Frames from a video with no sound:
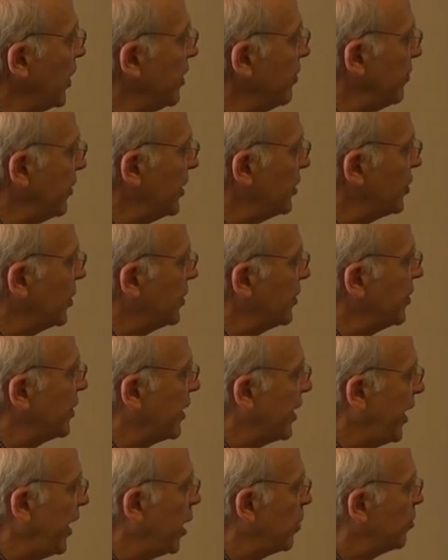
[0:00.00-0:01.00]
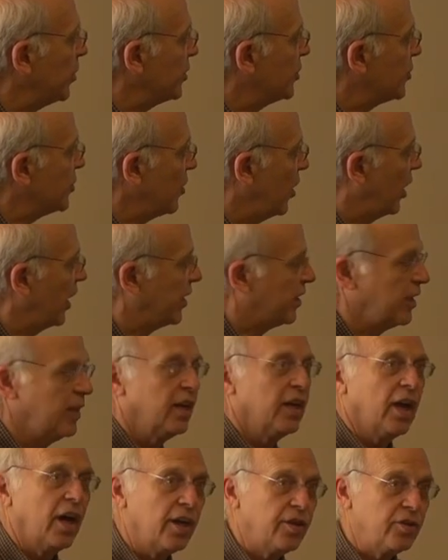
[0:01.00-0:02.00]
envisioned the campus thought
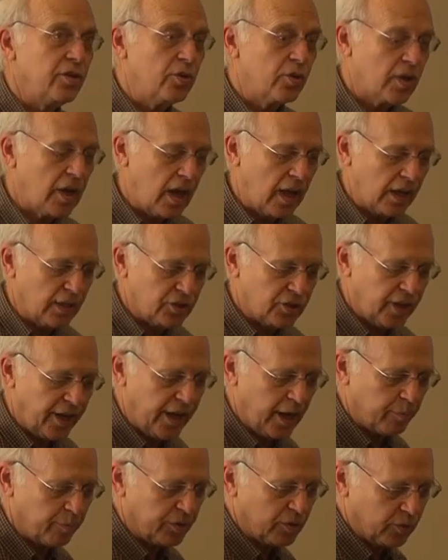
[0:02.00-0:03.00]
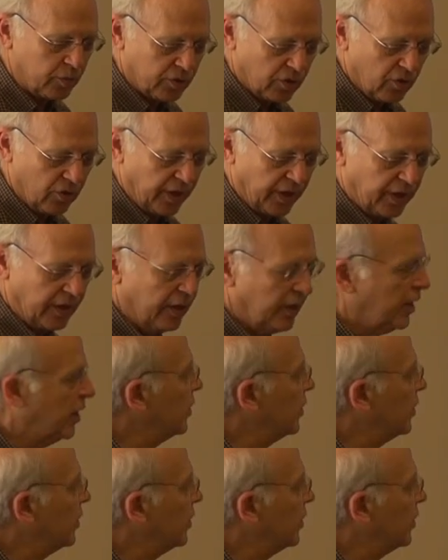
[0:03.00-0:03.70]
a new college campus was going